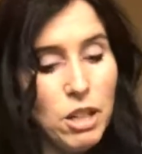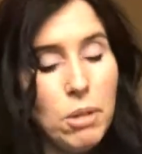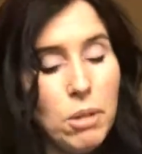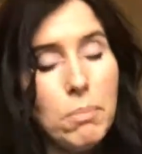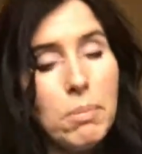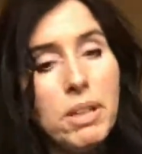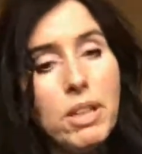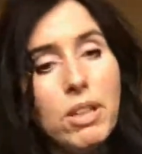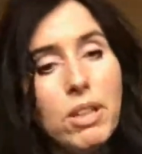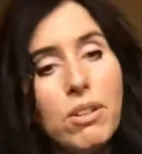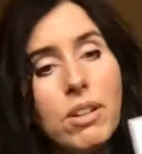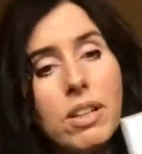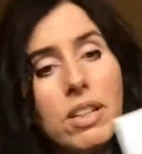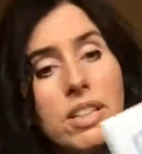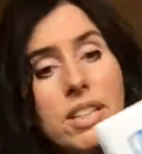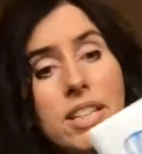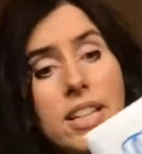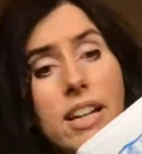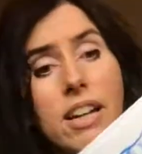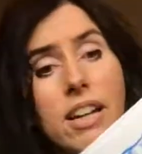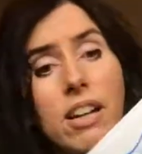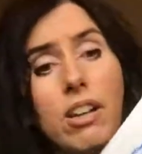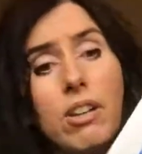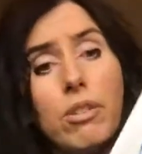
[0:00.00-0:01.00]
But you can
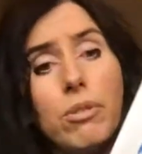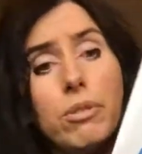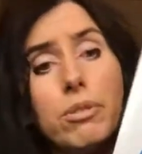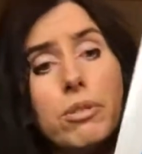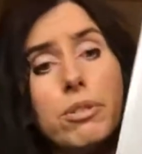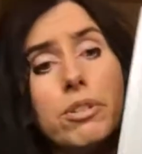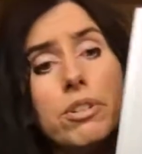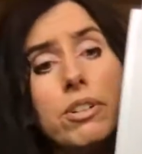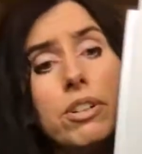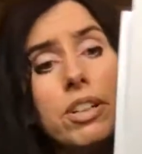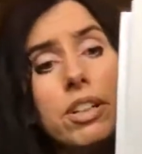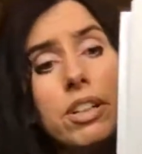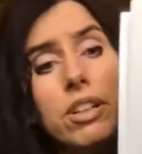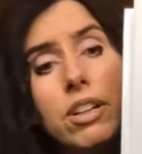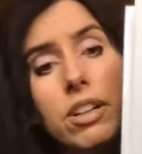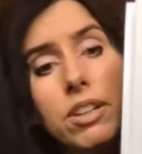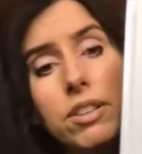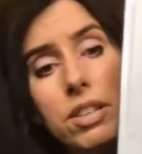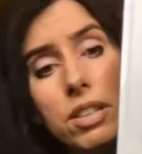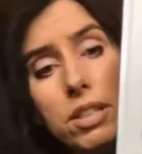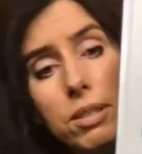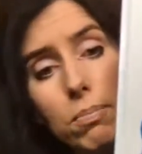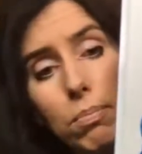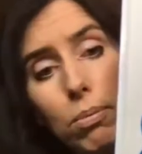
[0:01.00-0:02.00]
tell early on,
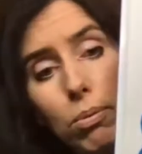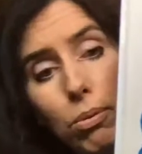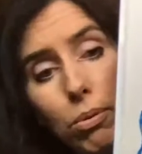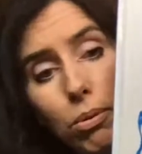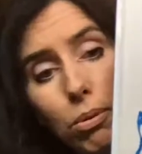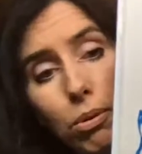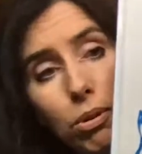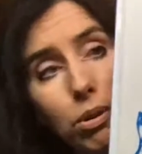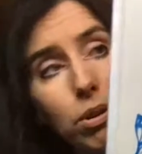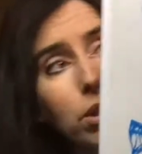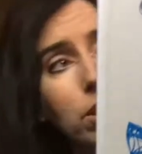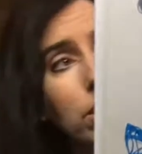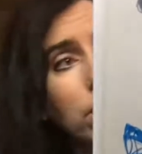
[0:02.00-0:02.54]
this poor